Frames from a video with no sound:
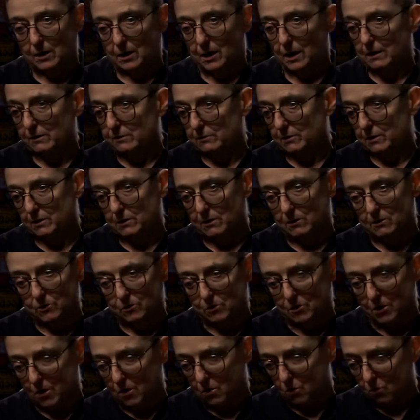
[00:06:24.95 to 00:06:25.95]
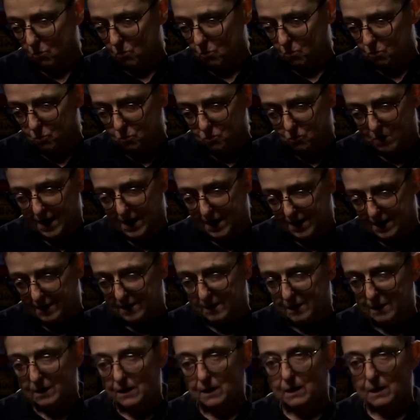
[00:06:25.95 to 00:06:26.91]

I said, no way.